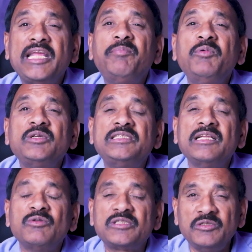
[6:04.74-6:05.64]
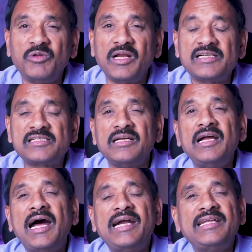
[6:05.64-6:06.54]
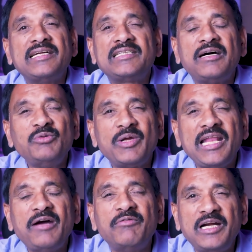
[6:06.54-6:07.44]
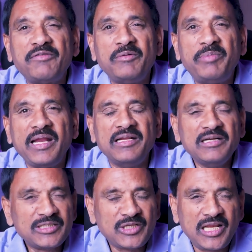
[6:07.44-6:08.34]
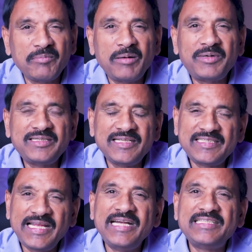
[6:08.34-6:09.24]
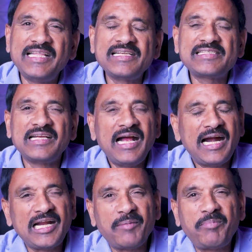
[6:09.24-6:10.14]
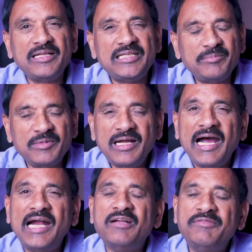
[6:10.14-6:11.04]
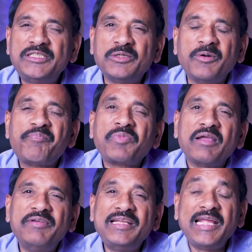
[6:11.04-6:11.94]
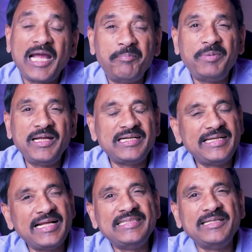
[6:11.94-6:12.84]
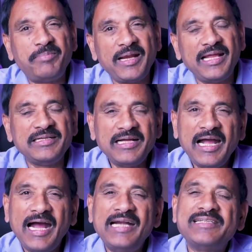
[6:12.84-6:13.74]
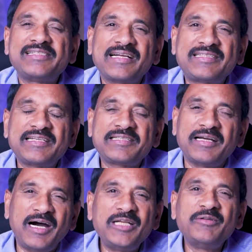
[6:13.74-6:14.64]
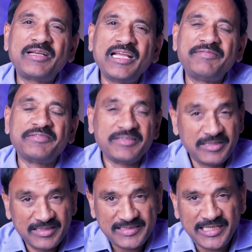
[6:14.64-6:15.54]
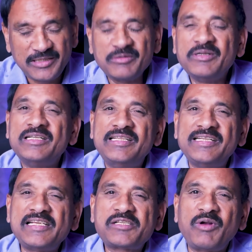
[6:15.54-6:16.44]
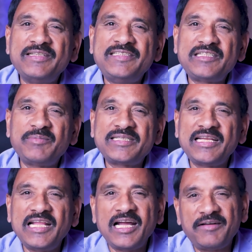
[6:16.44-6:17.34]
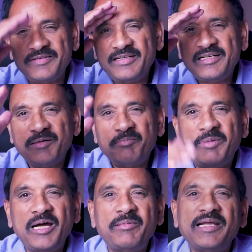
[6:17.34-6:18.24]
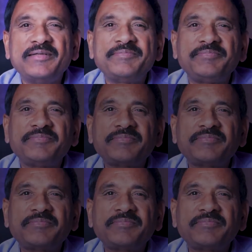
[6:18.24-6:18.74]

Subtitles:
keep using those neurons, and that's how you can have wonderful brain. So remember these 8 things and apply them, and wish you very happy and healthy brain and success all your life. See you. This is Squadron Jayasimha signing off. Bye bye.